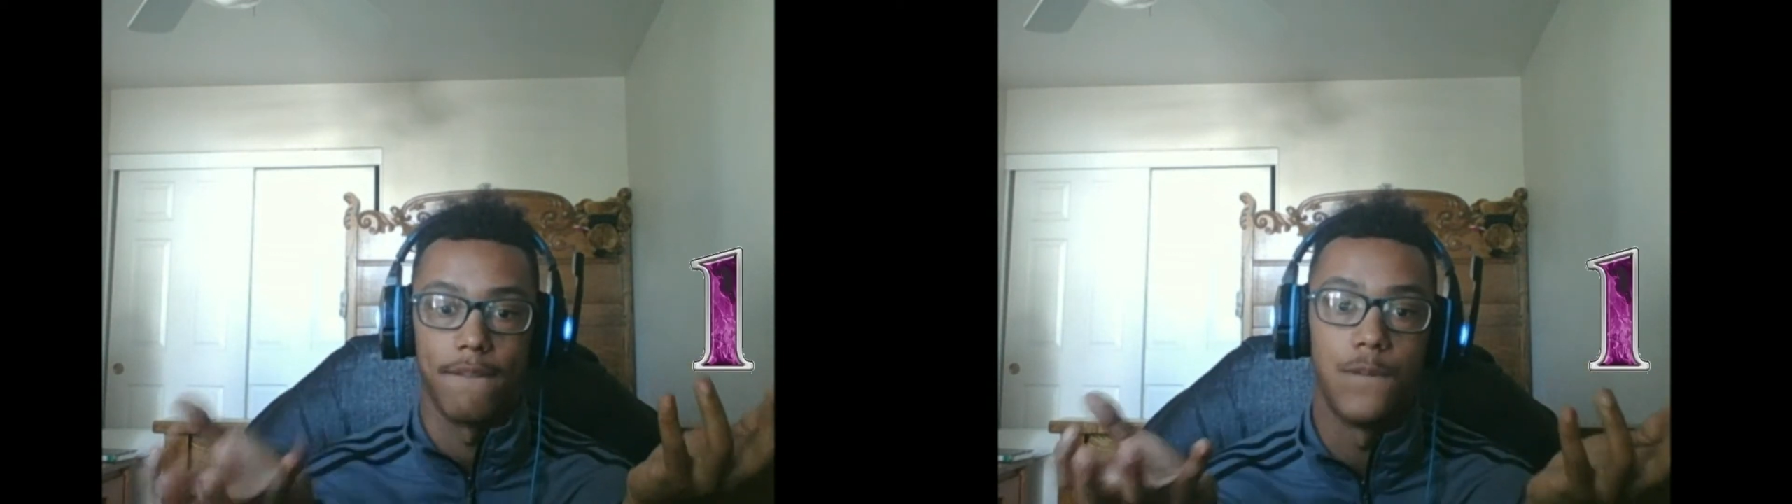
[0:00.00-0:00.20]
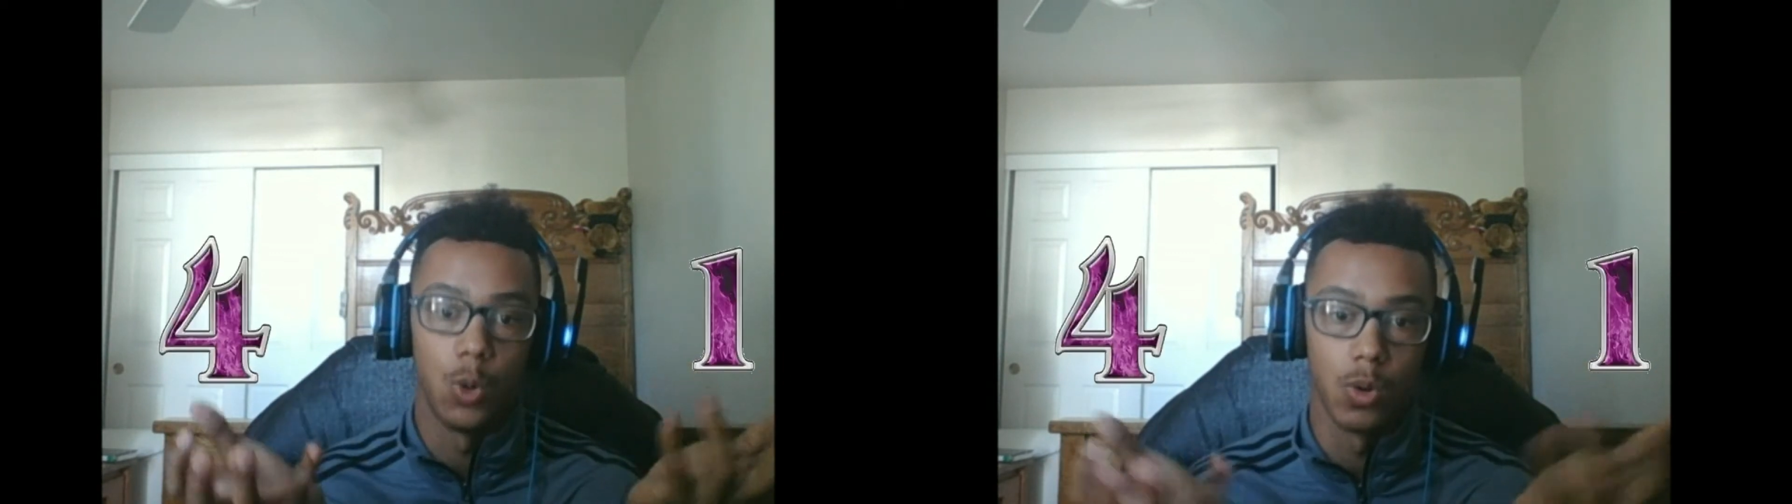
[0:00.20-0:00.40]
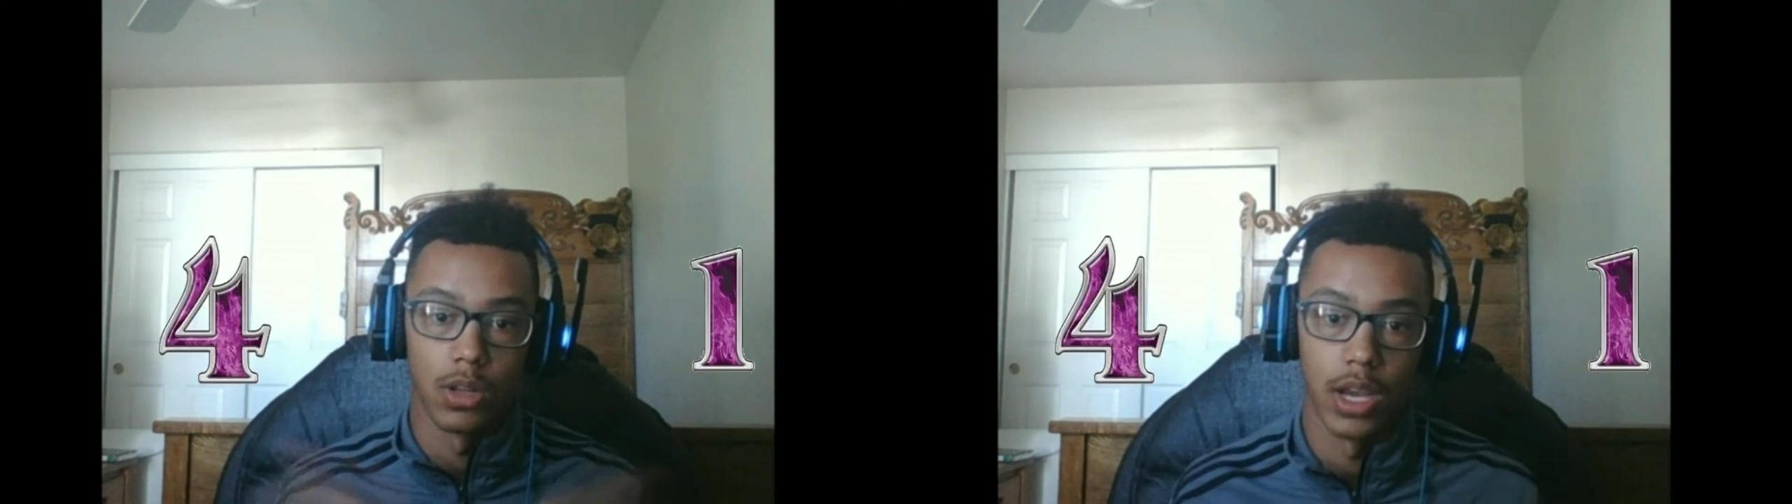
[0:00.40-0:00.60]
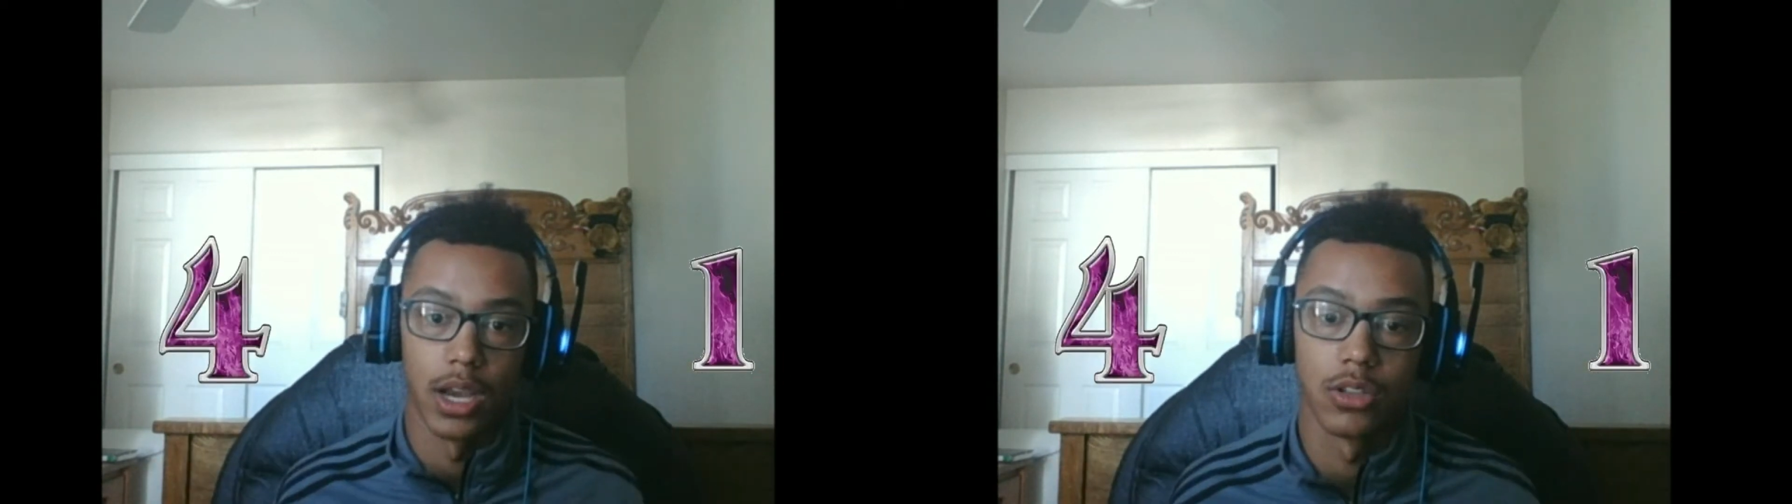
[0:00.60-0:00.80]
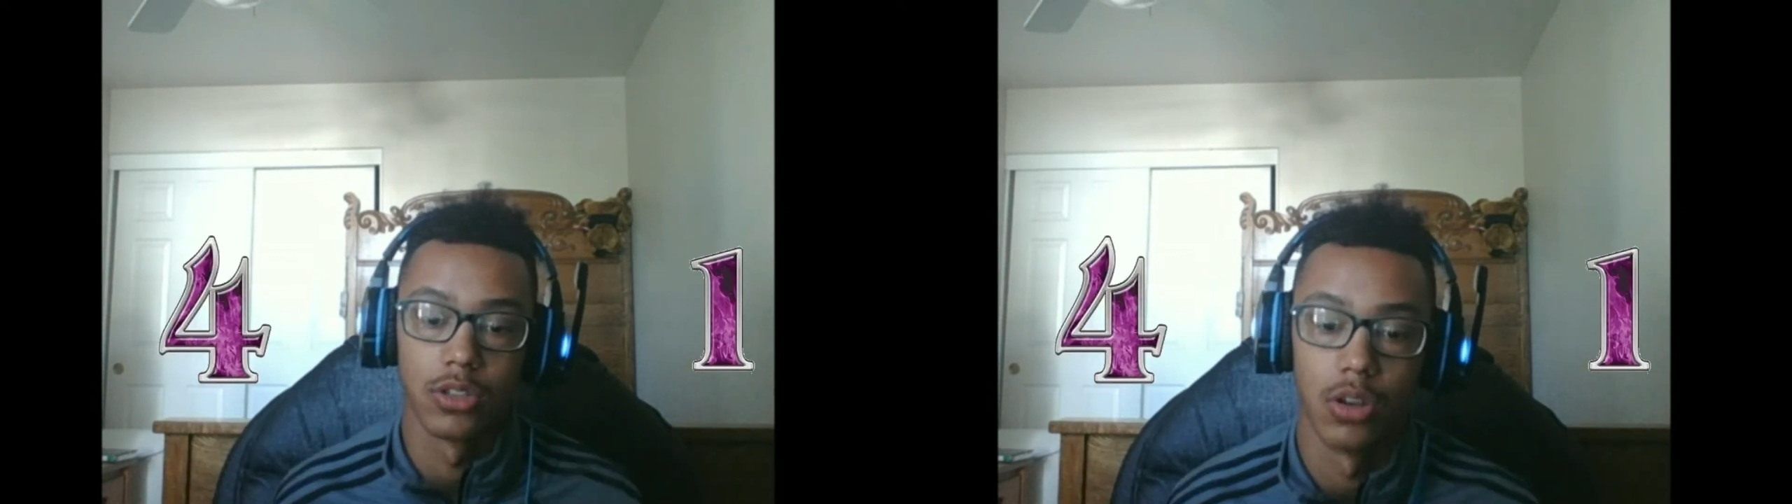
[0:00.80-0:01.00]
4
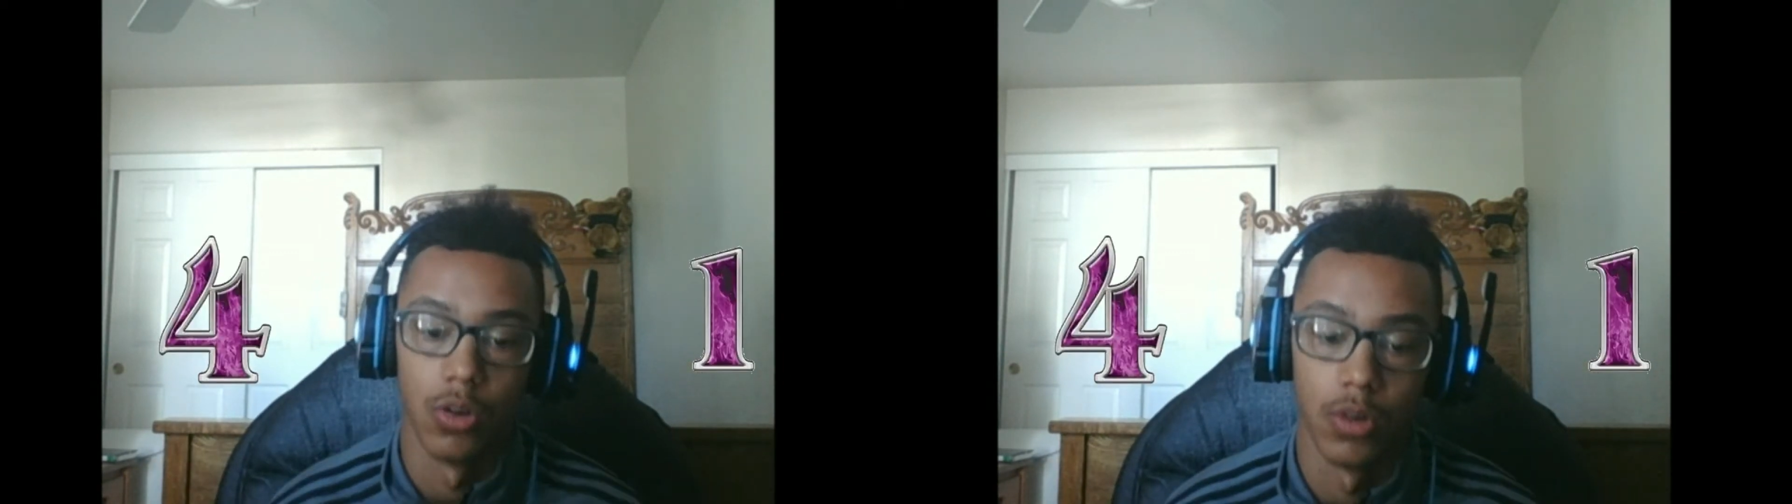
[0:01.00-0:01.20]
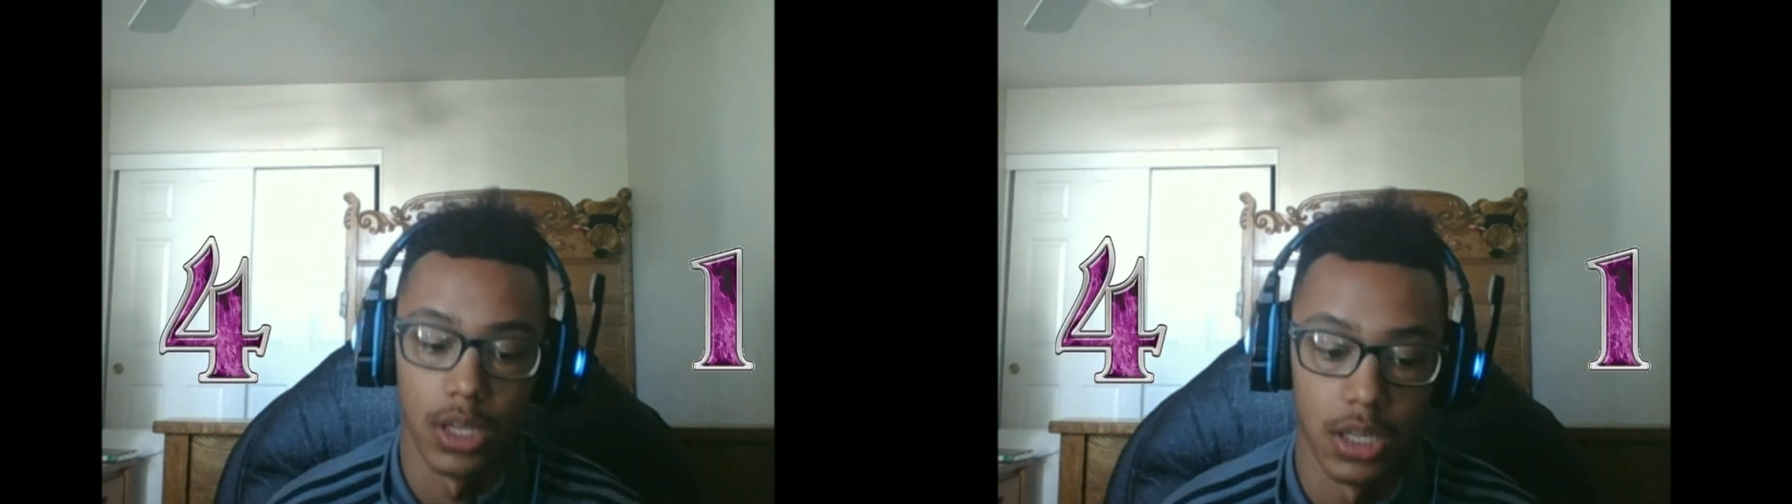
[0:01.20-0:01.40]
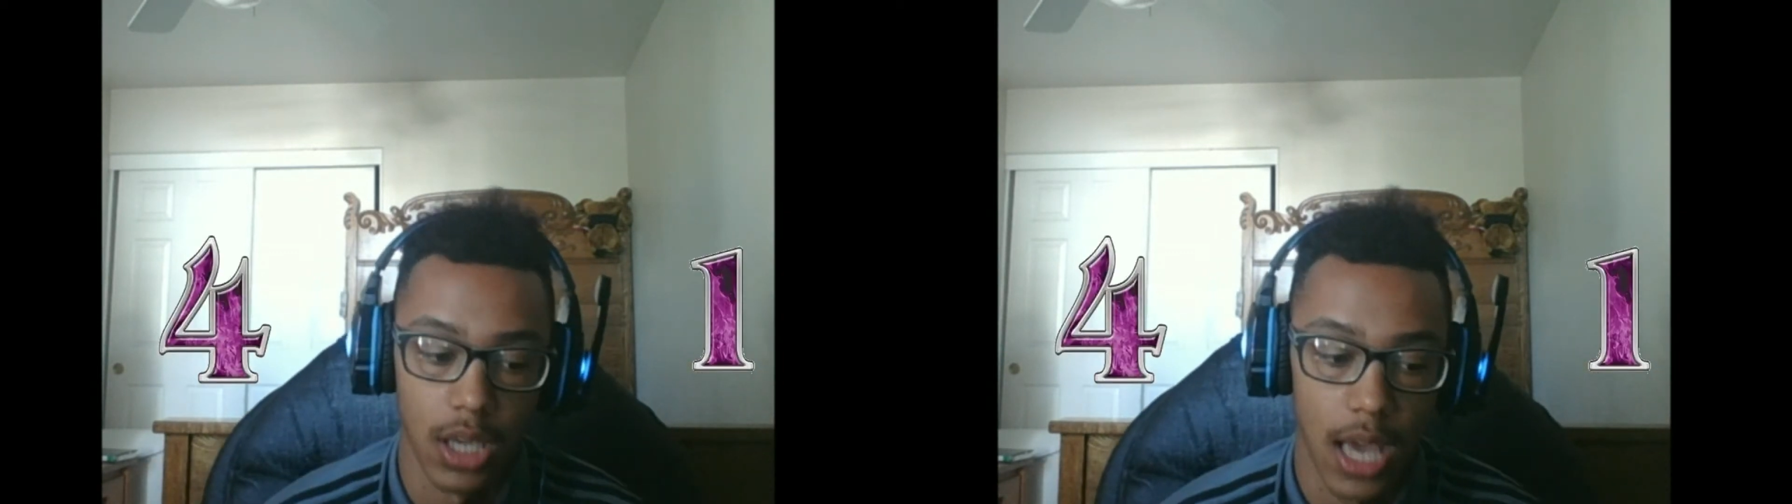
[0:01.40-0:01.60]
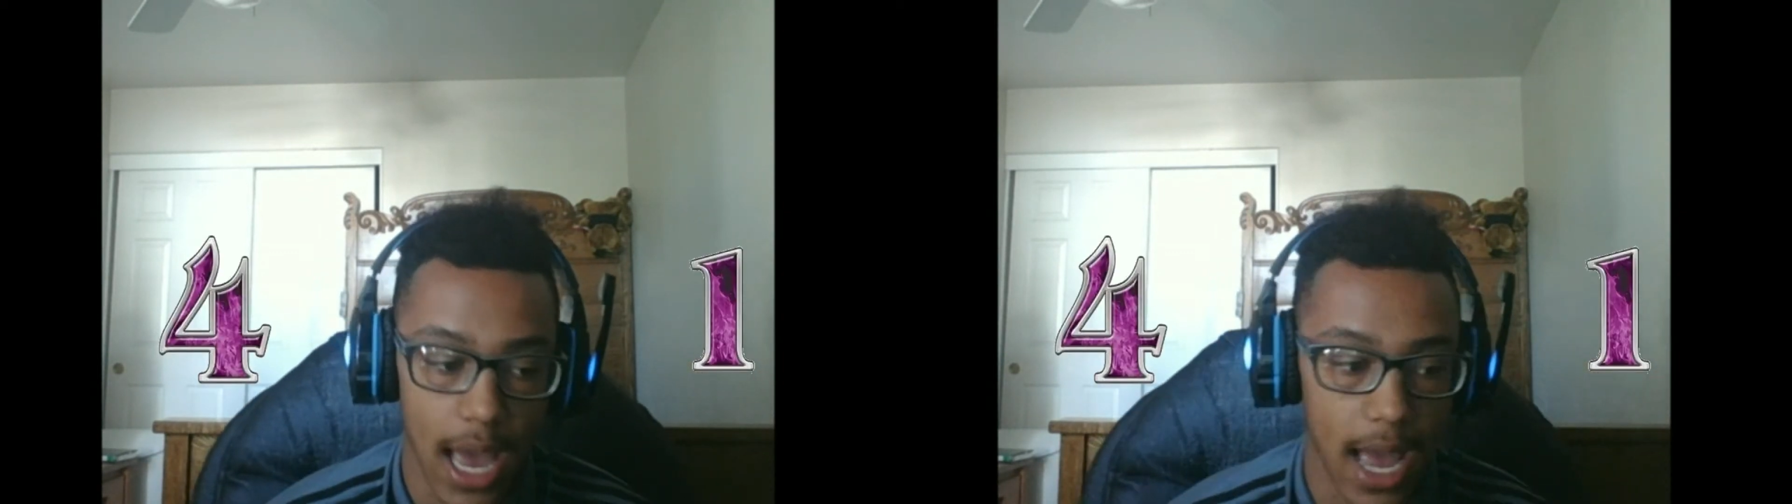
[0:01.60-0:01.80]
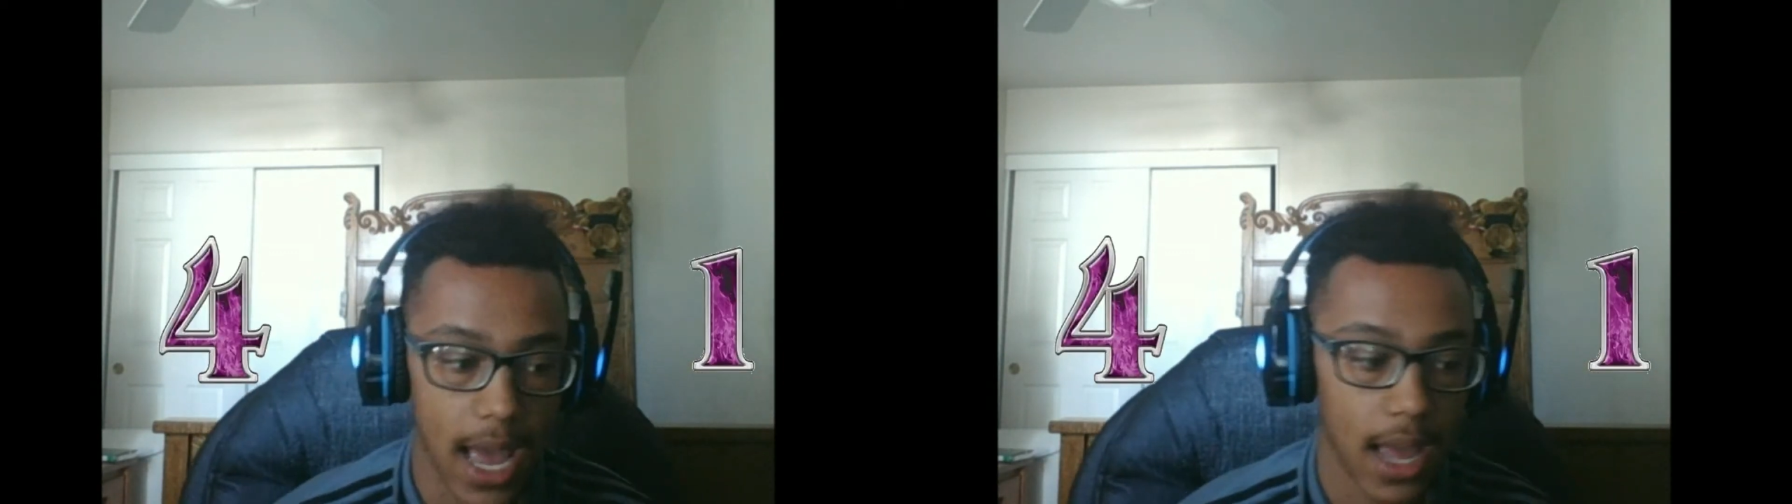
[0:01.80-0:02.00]
there. So
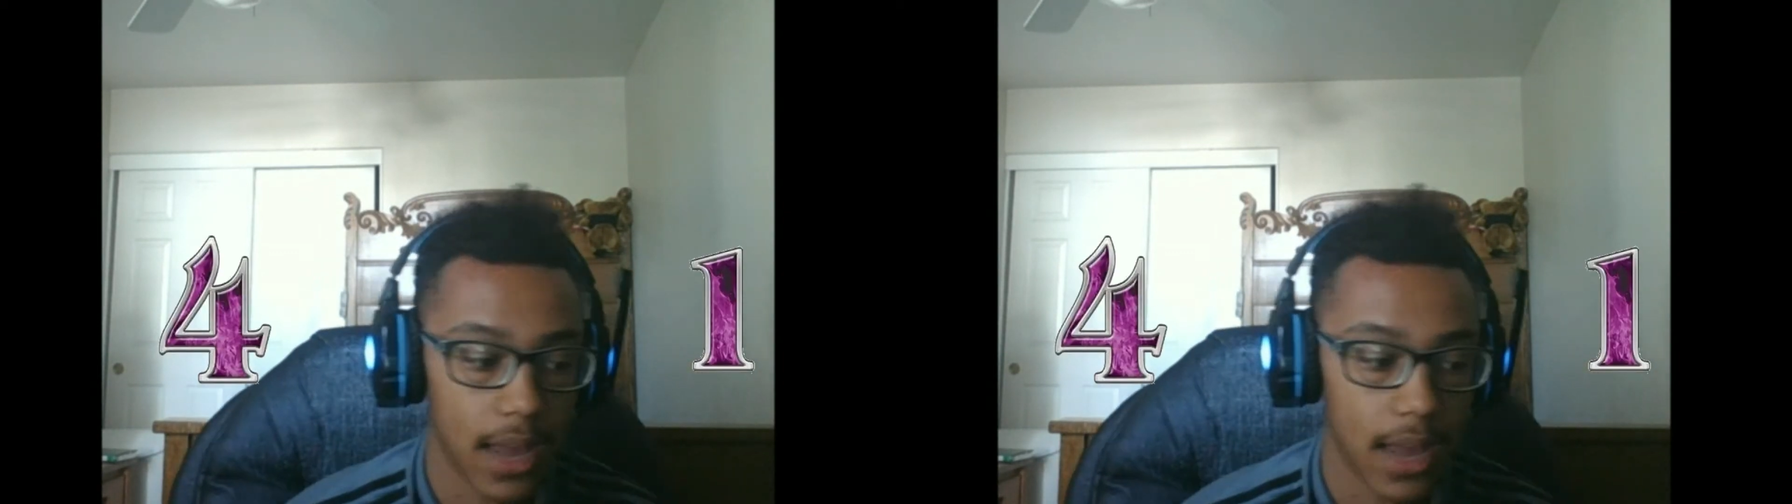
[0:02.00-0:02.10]
yeah.